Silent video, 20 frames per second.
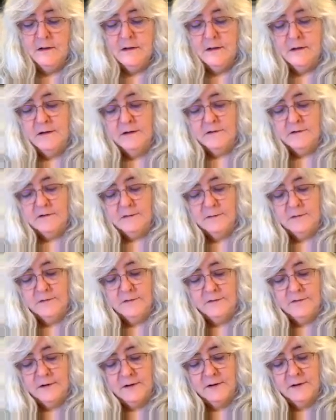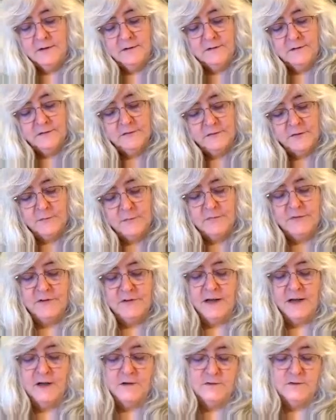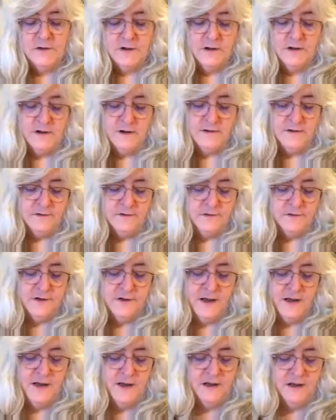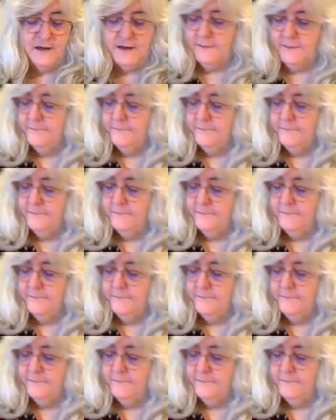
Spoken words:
this one says from Santa on this tag.